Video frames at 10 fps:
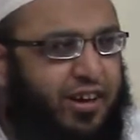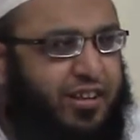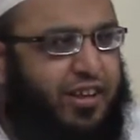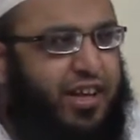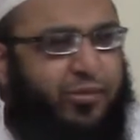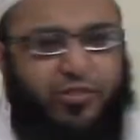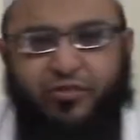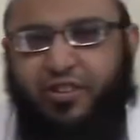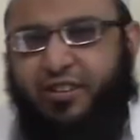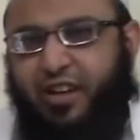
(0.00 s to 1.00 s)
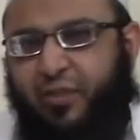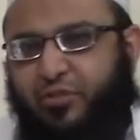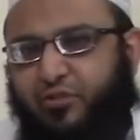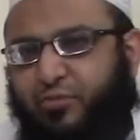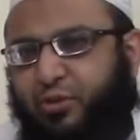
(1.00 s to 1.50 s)
and the names of the
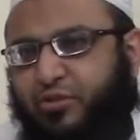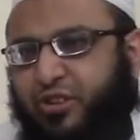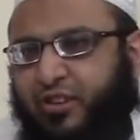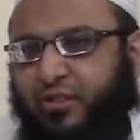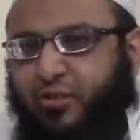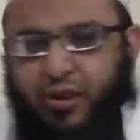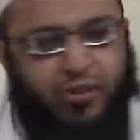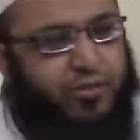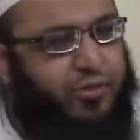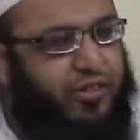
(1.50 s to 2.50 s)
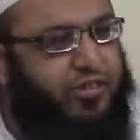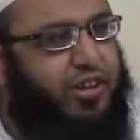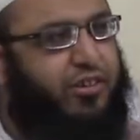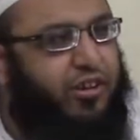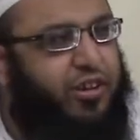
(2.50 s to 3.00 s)
types of music, or I don't know, whatever
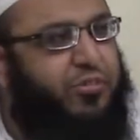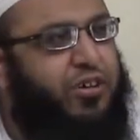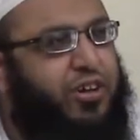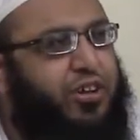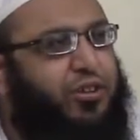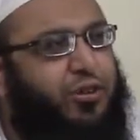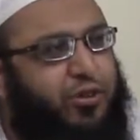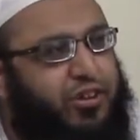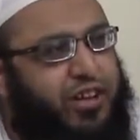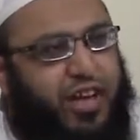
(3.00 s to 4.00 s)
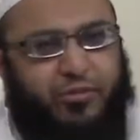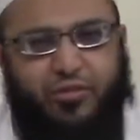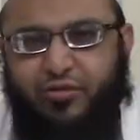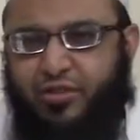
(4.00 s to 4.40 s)
they call them. They'll know the names of the